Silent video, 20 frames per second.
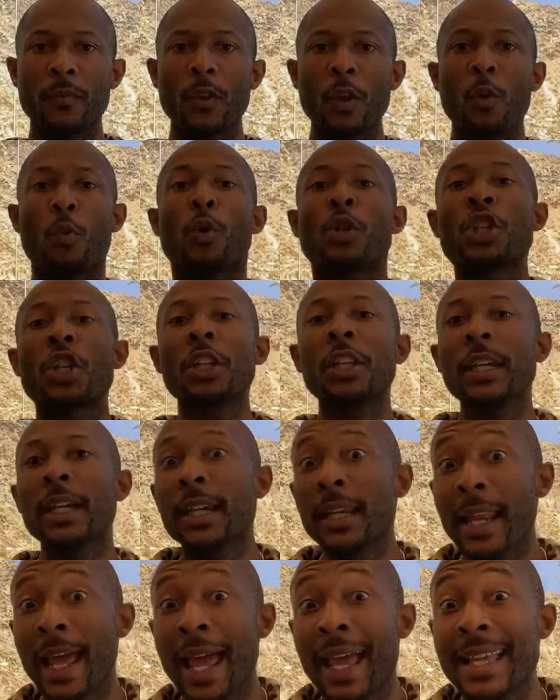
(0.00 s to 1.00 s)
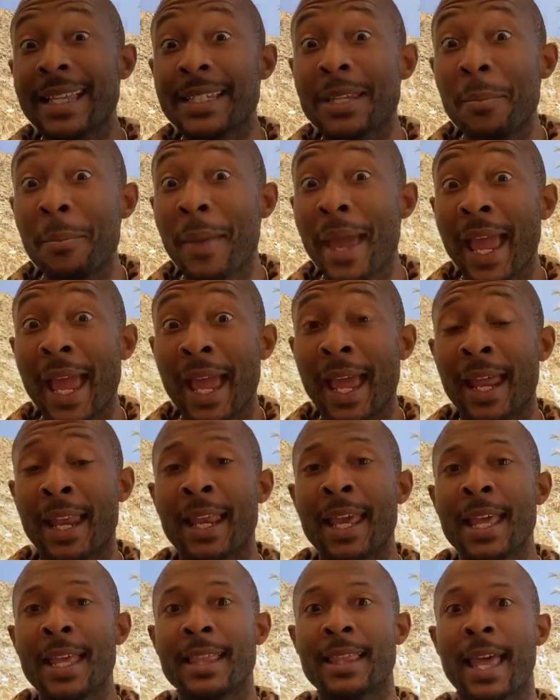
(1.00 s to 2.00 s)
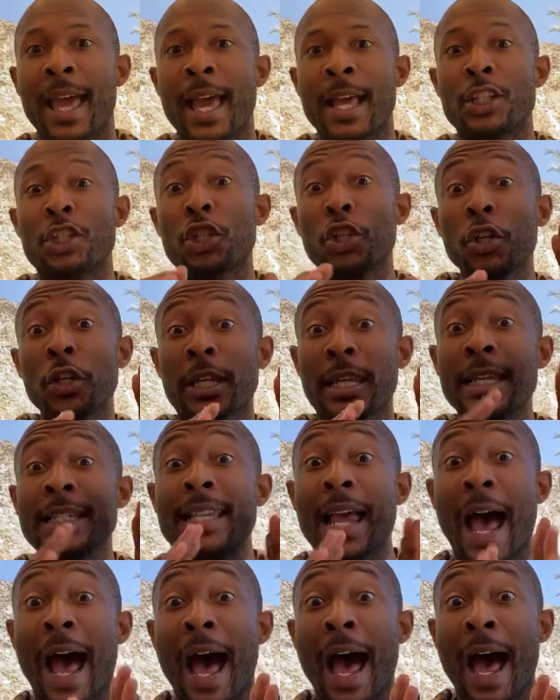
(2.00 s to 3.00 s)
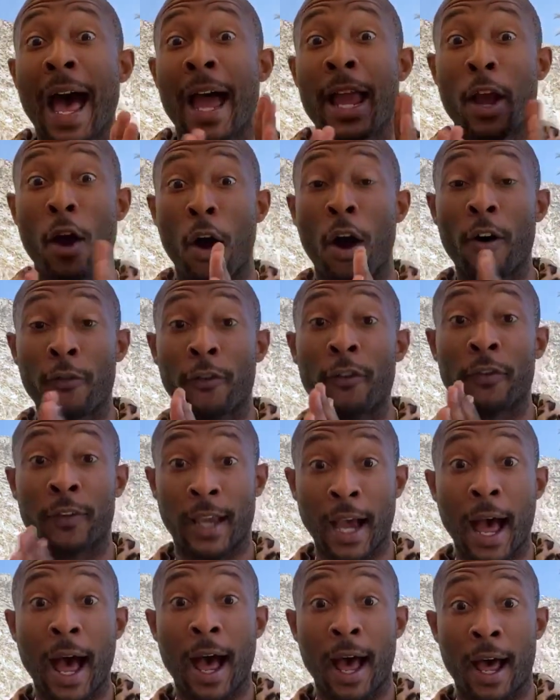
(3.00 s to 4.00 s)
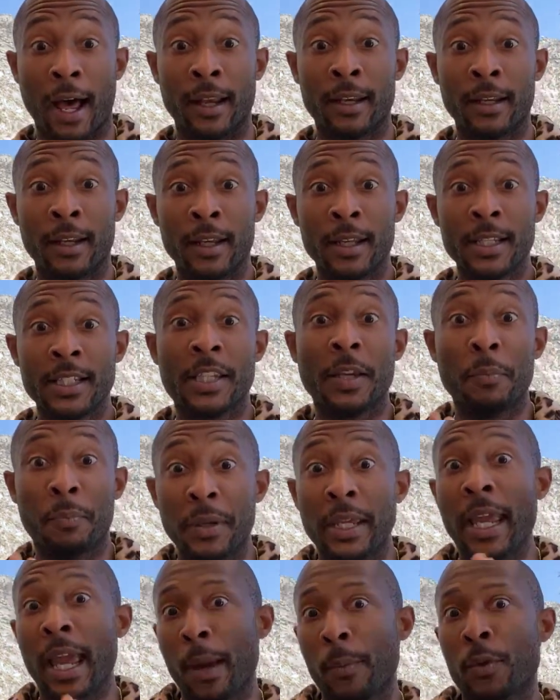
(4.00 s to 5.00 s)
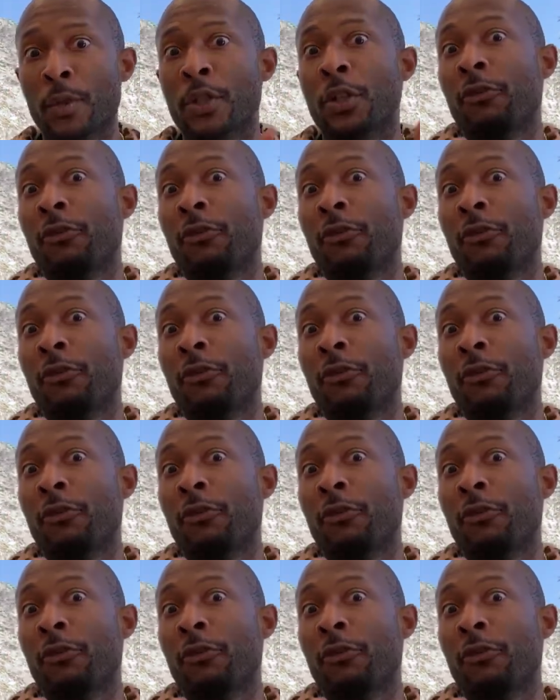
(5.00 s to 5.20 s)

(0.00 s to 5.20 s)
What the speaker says: What you're looking at is a man that took his eye off of God to be able to